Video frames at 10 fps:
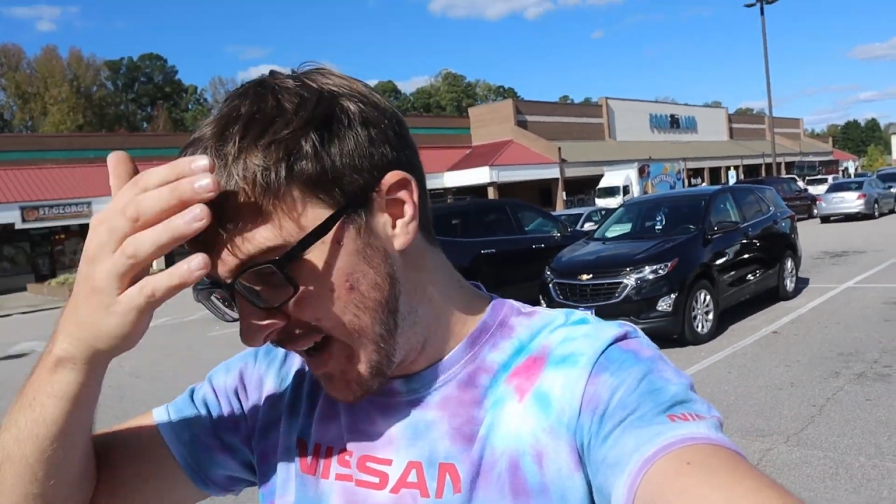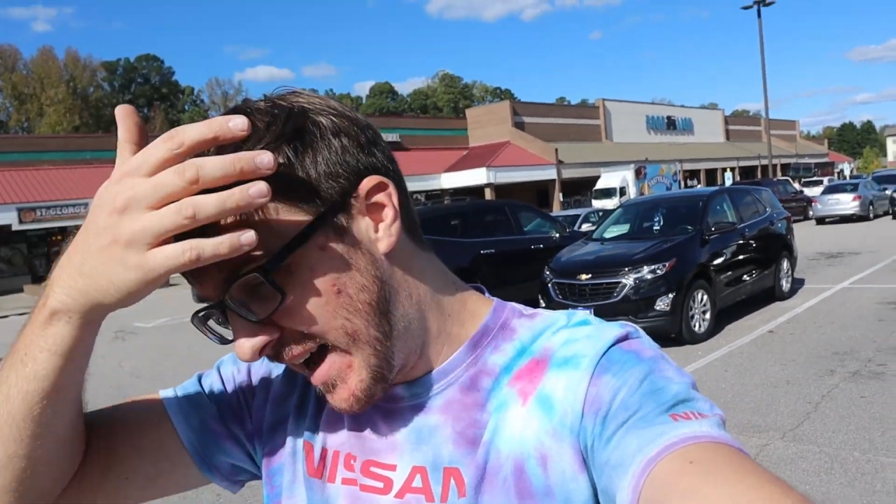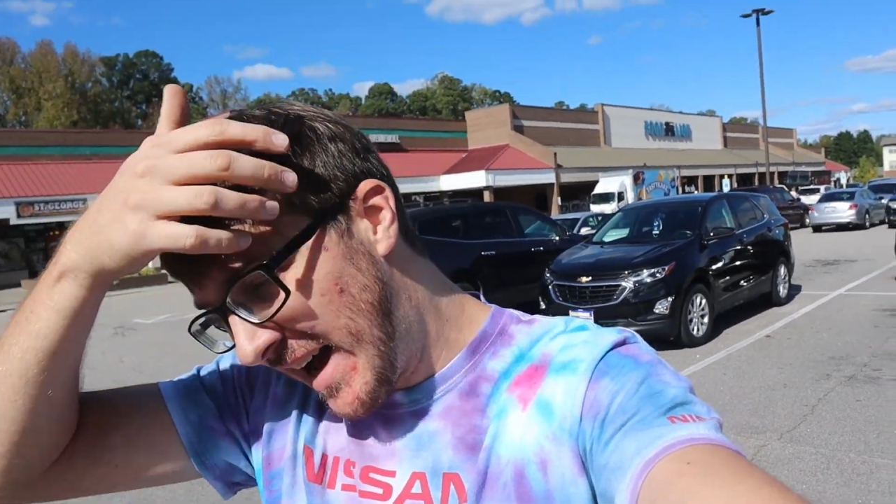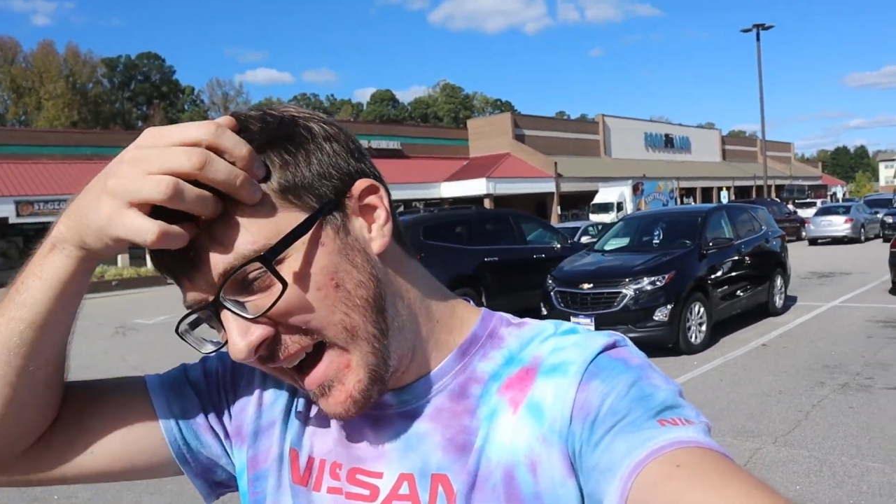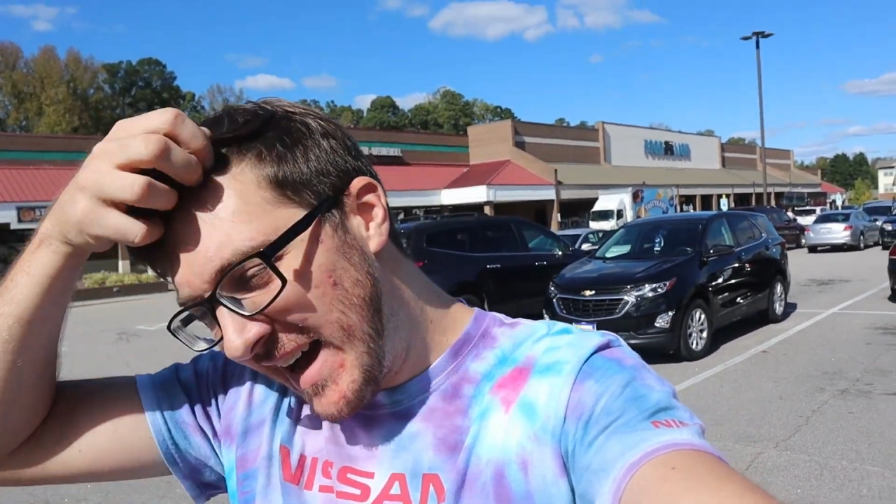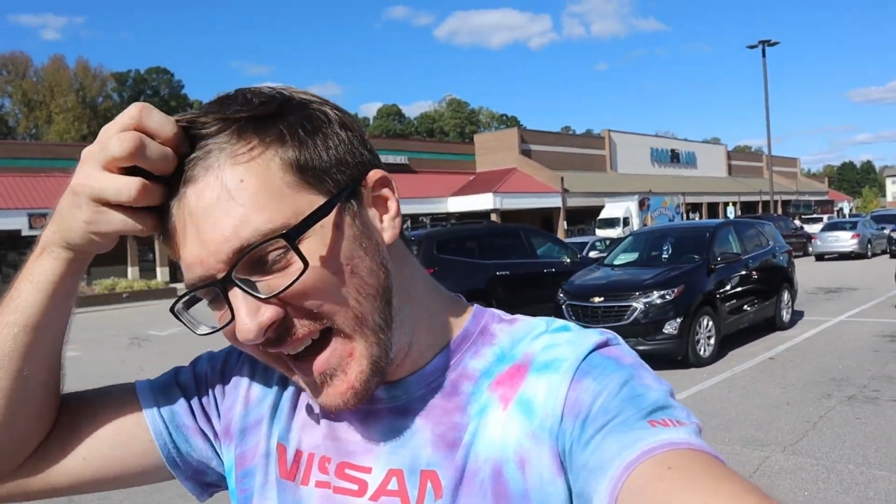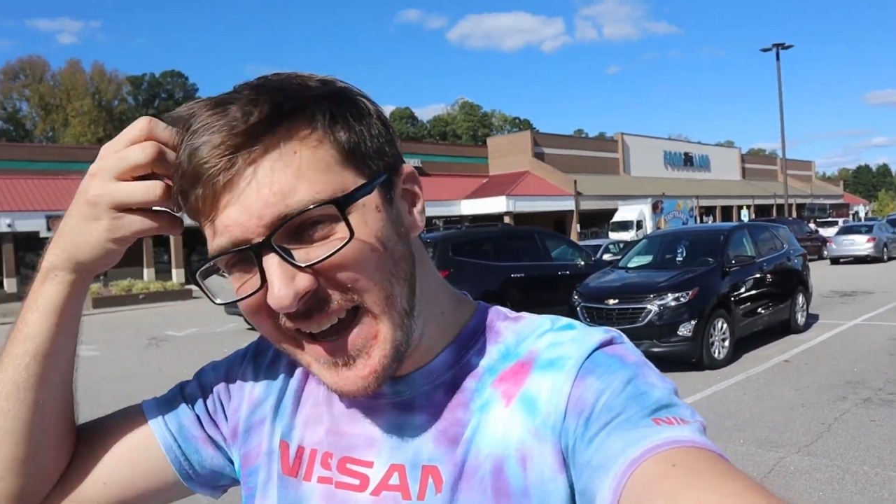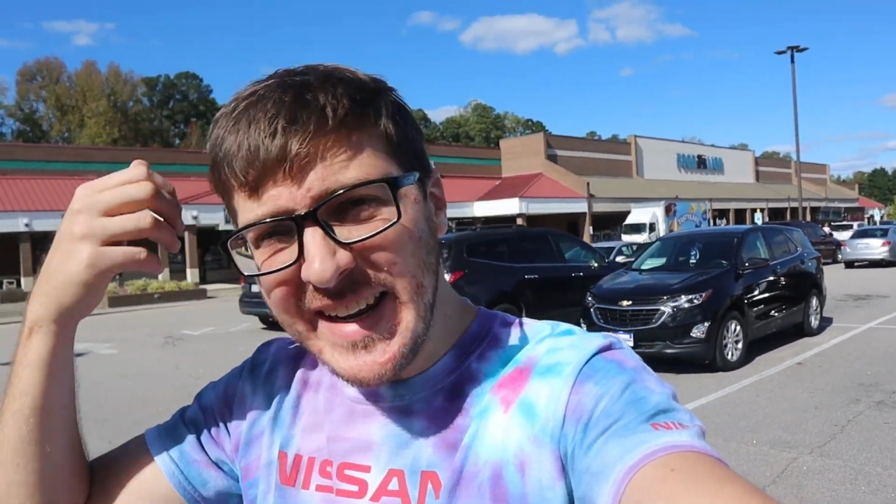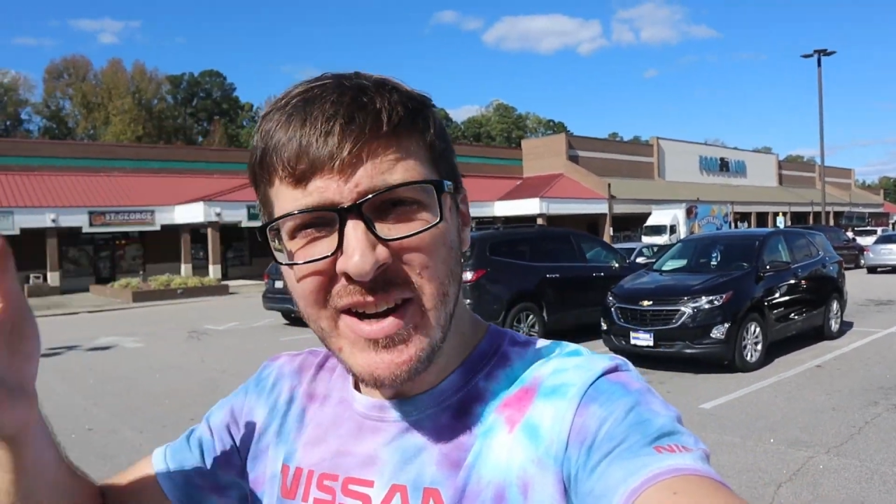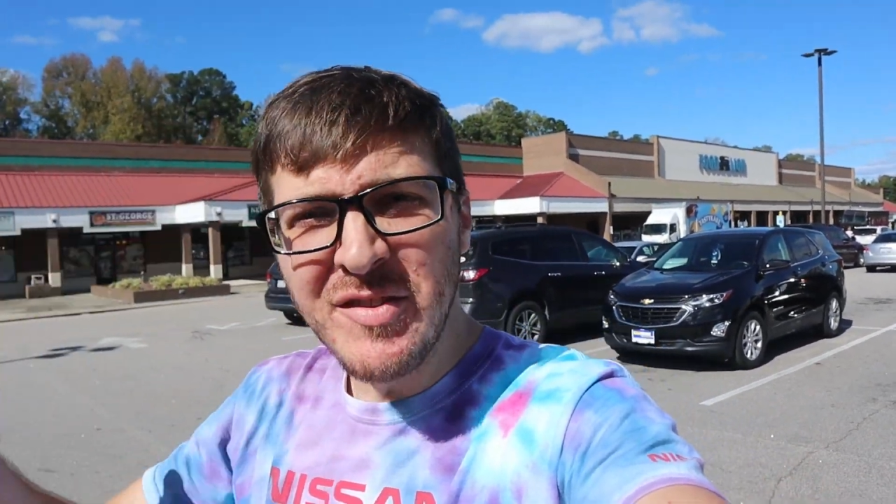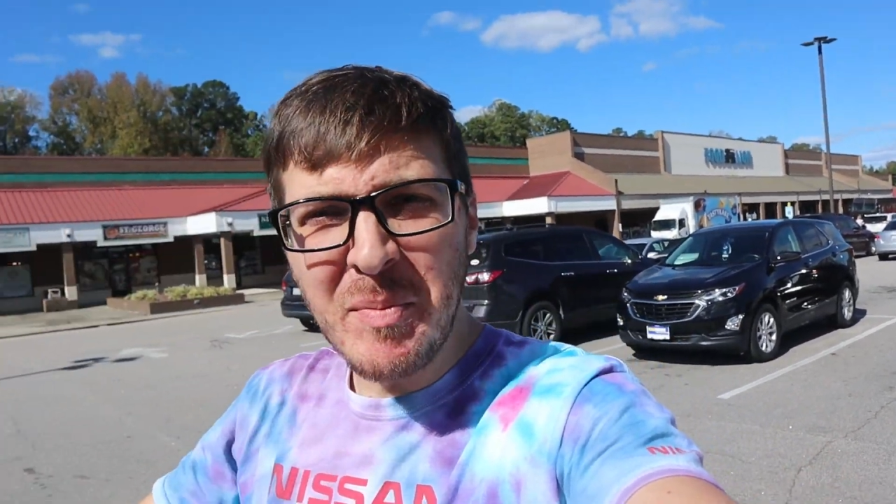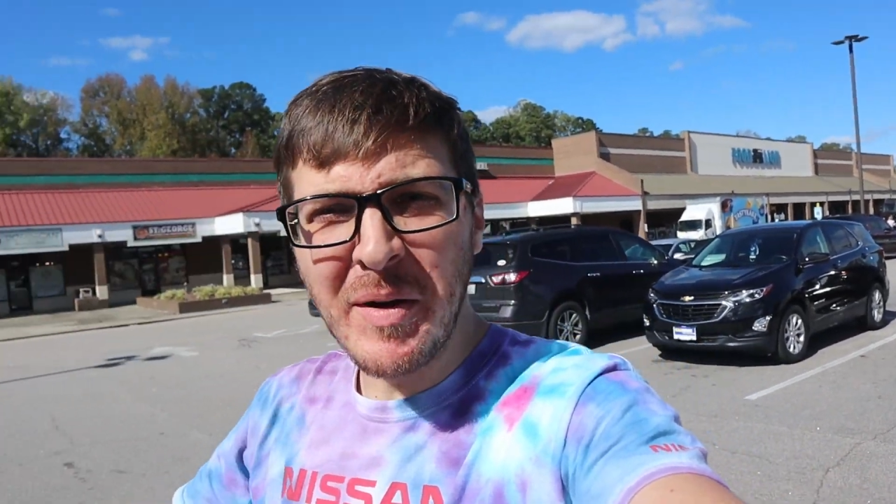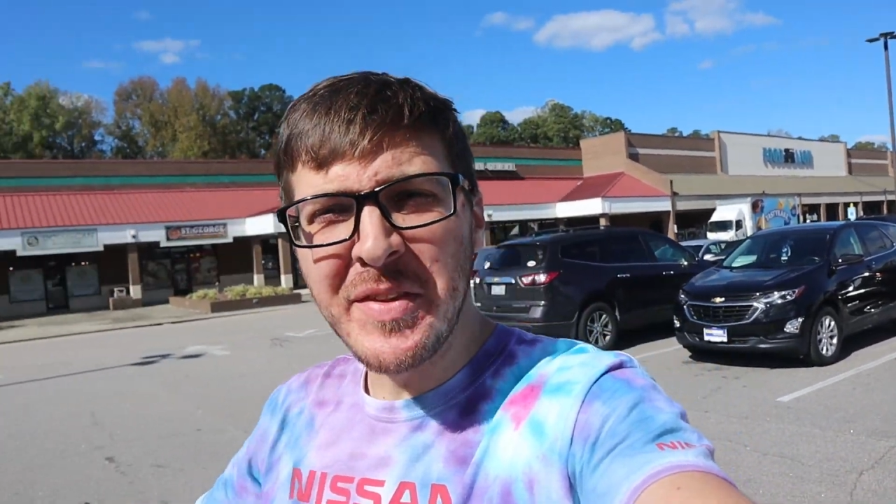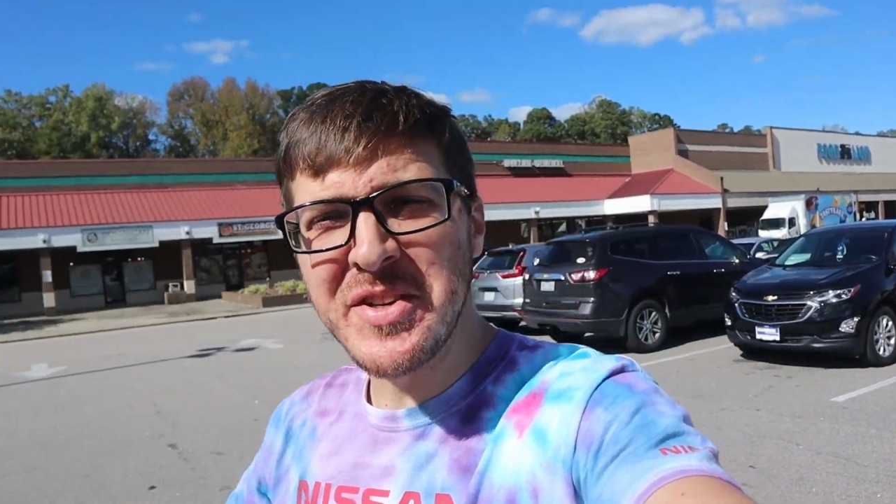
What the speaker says: And here's the part